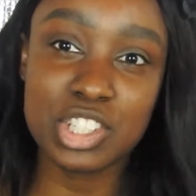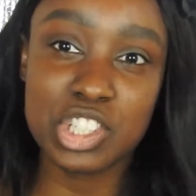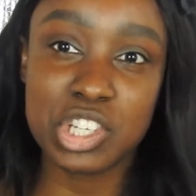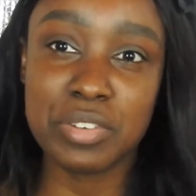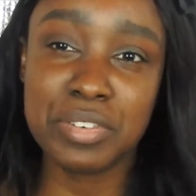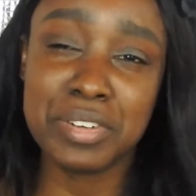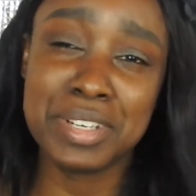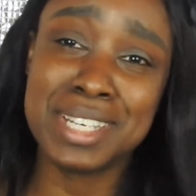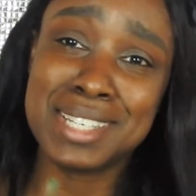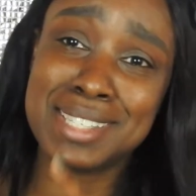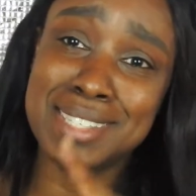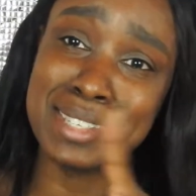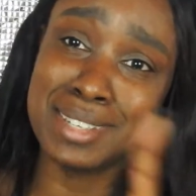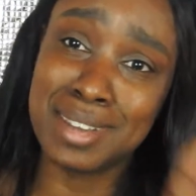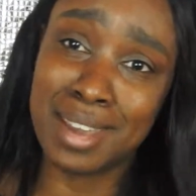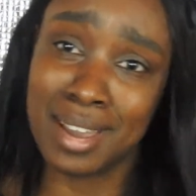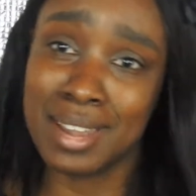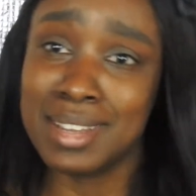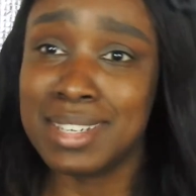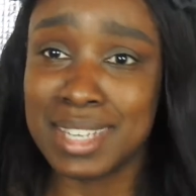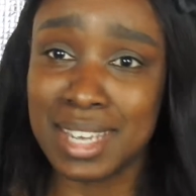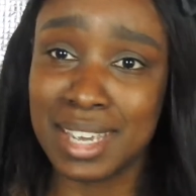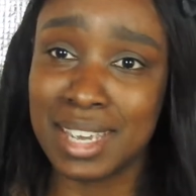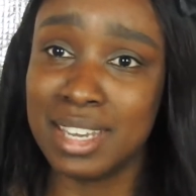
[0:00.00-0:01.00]
Chivalry is
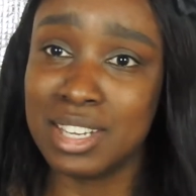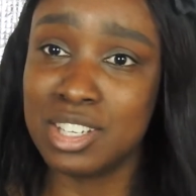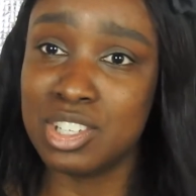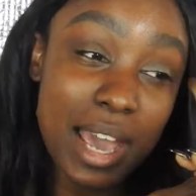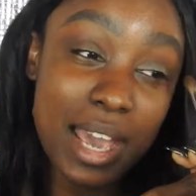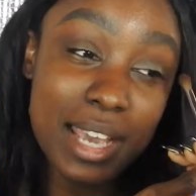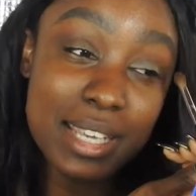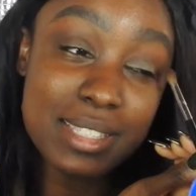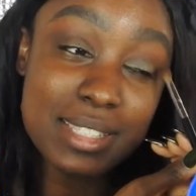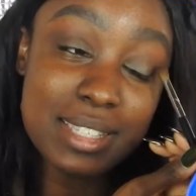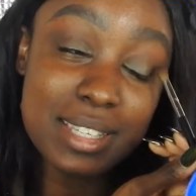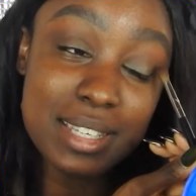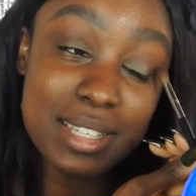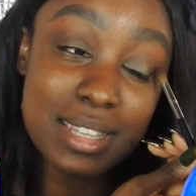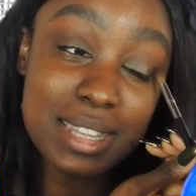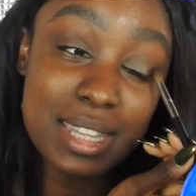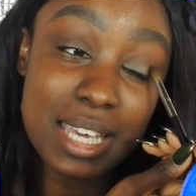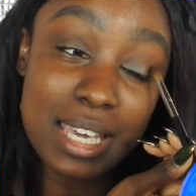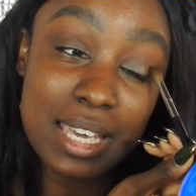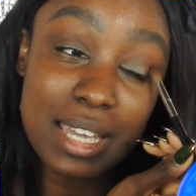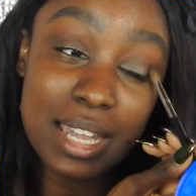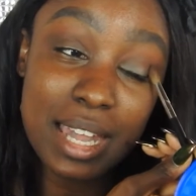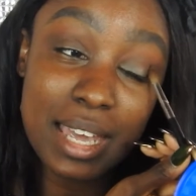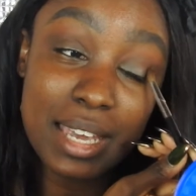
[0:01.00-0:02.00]
not dead. I still
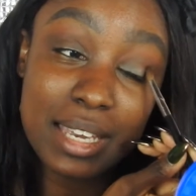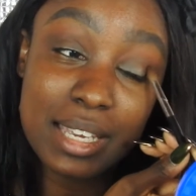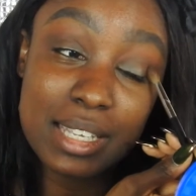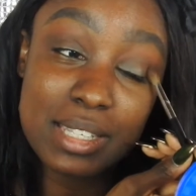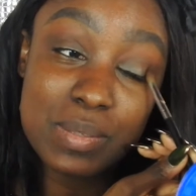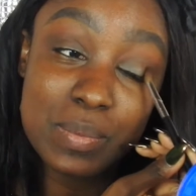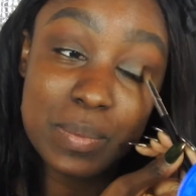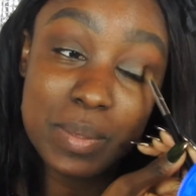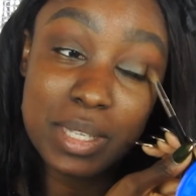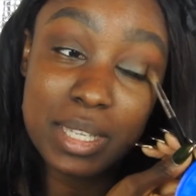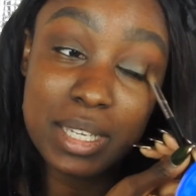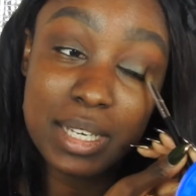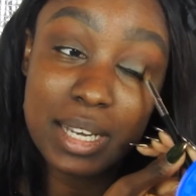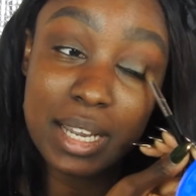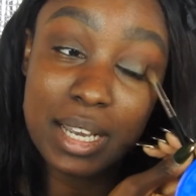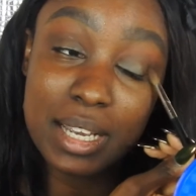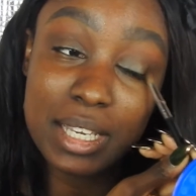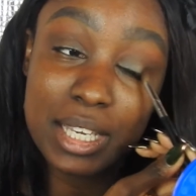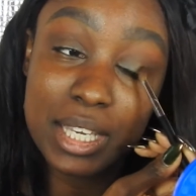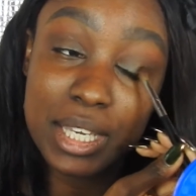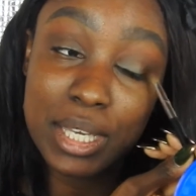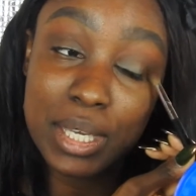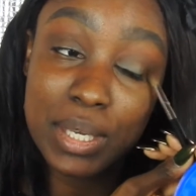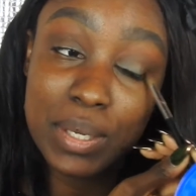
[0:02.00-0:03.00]
think, like, it's really
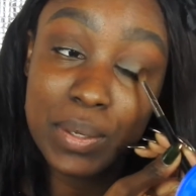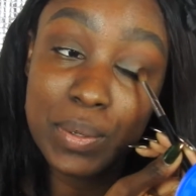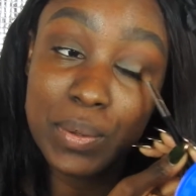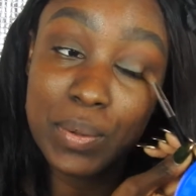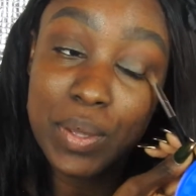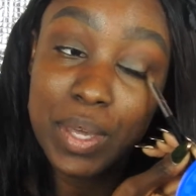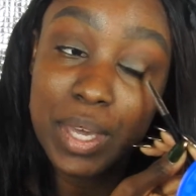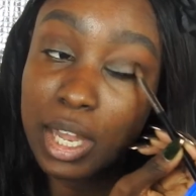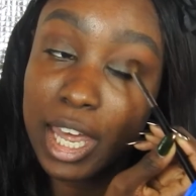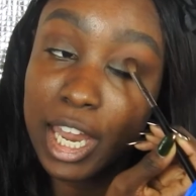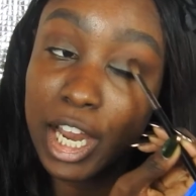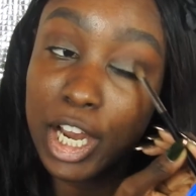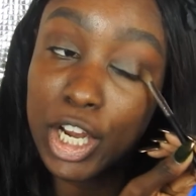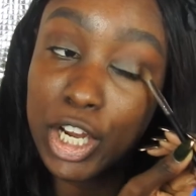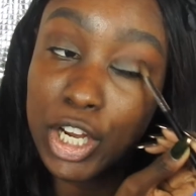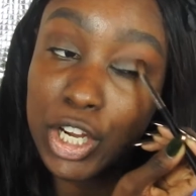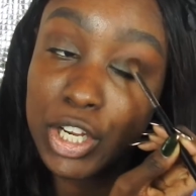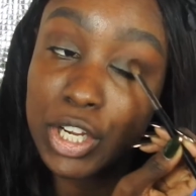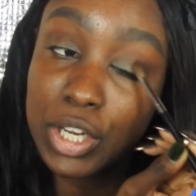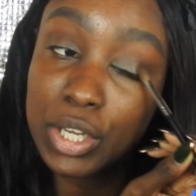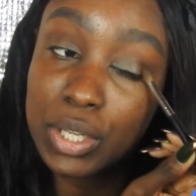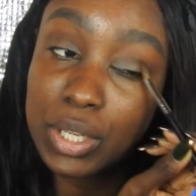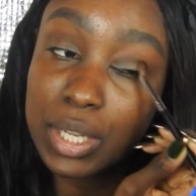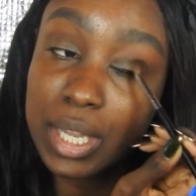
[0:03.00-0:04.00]
not cute. Let
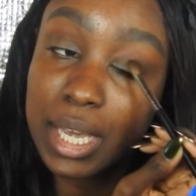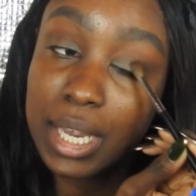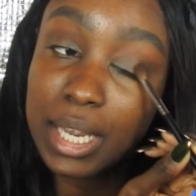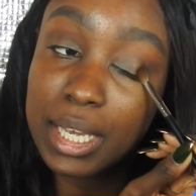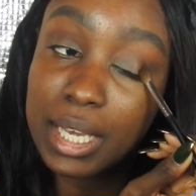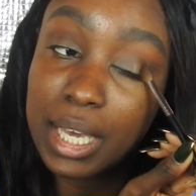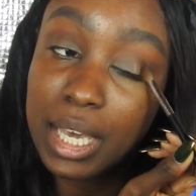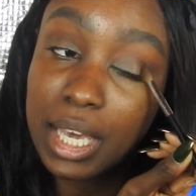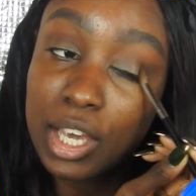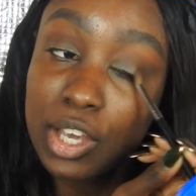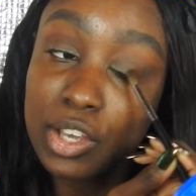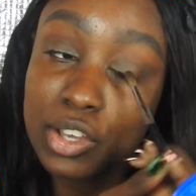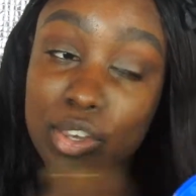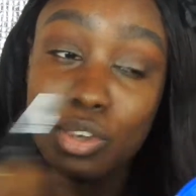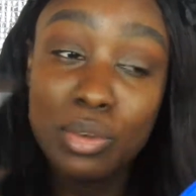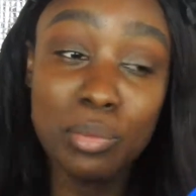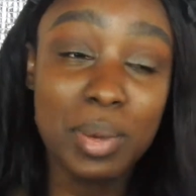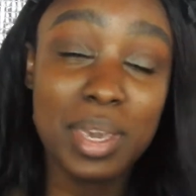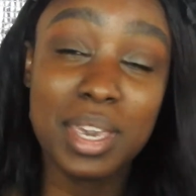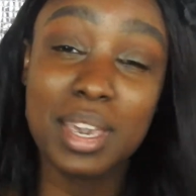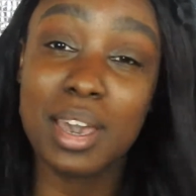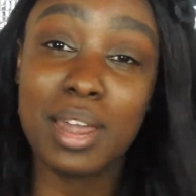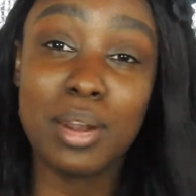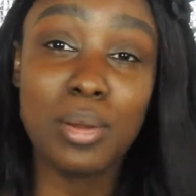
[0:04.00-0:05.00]
her know, like,
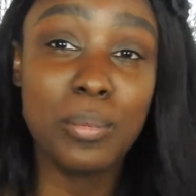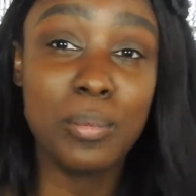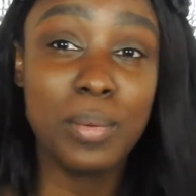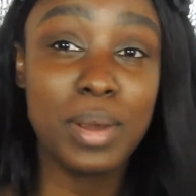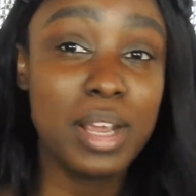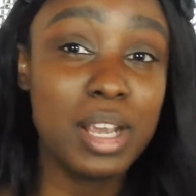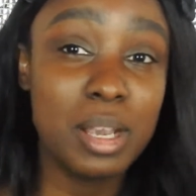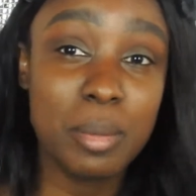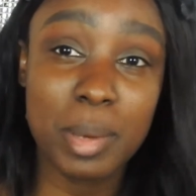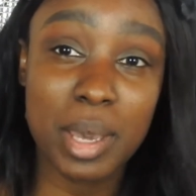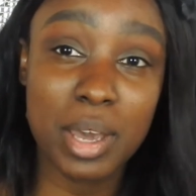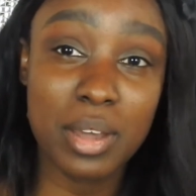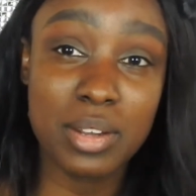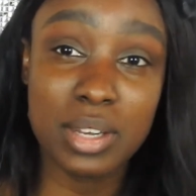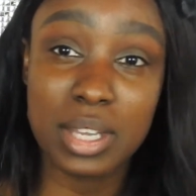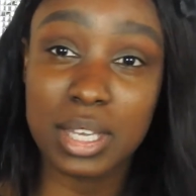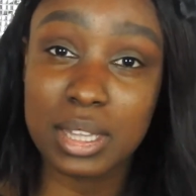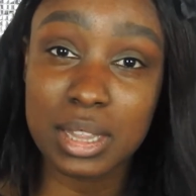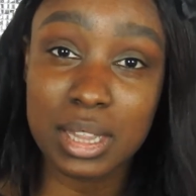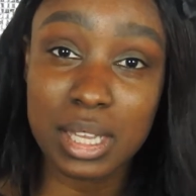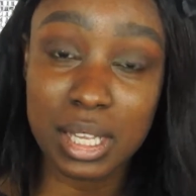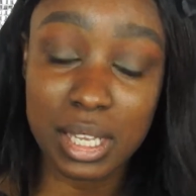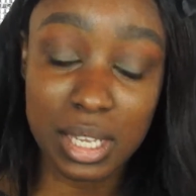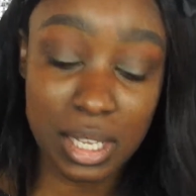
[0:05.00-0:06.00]
you ain't gotta worry about
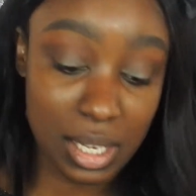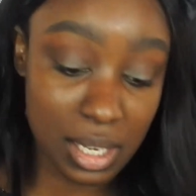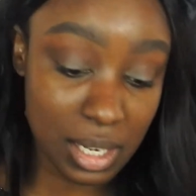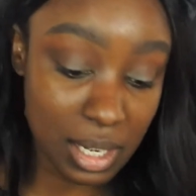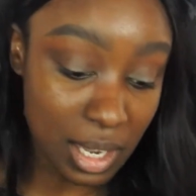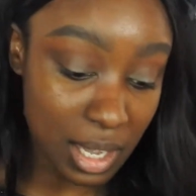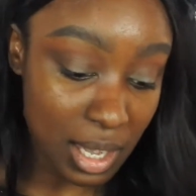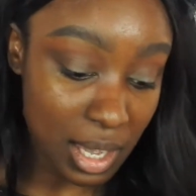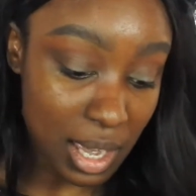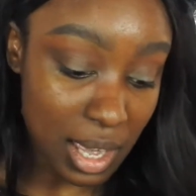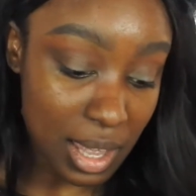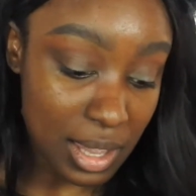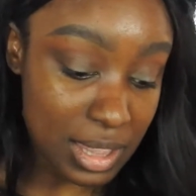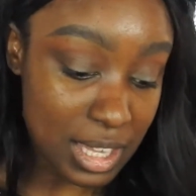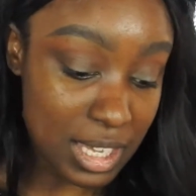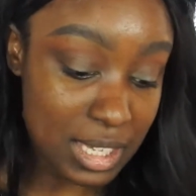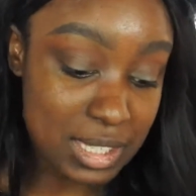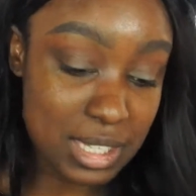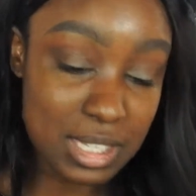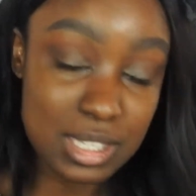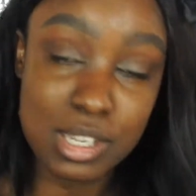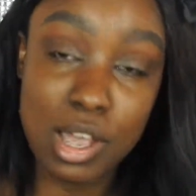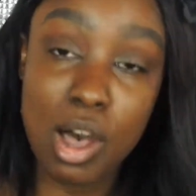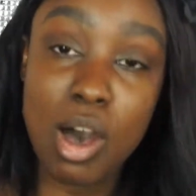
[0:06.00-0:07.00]
nothing.
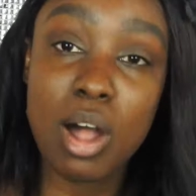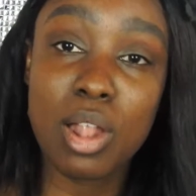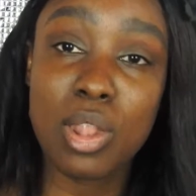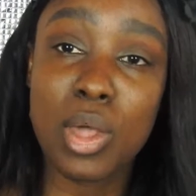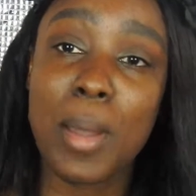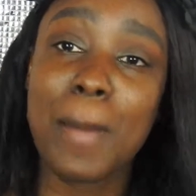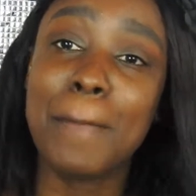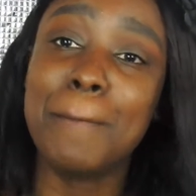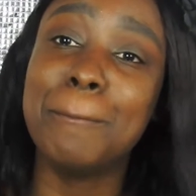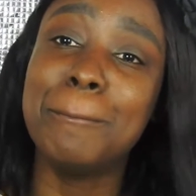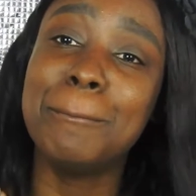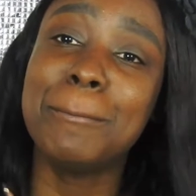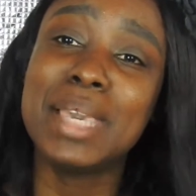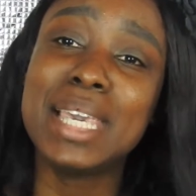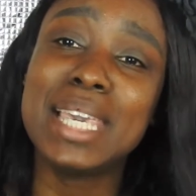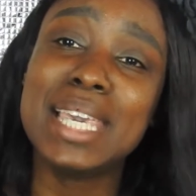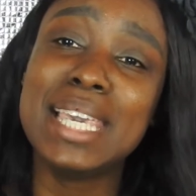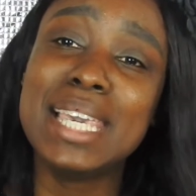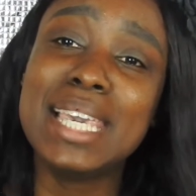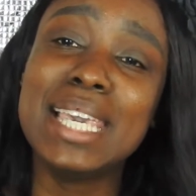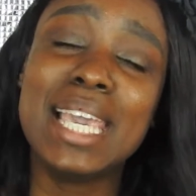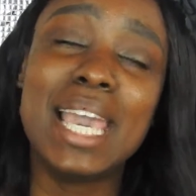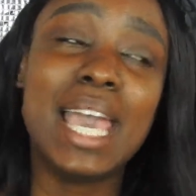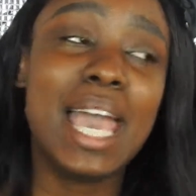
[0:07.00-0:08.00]
This is all on
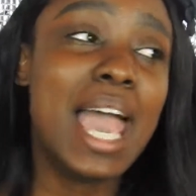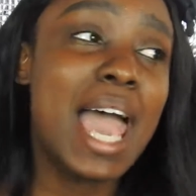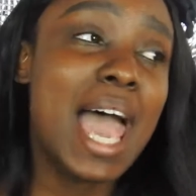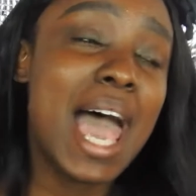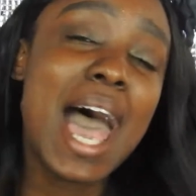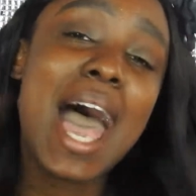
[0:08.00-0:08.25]
me.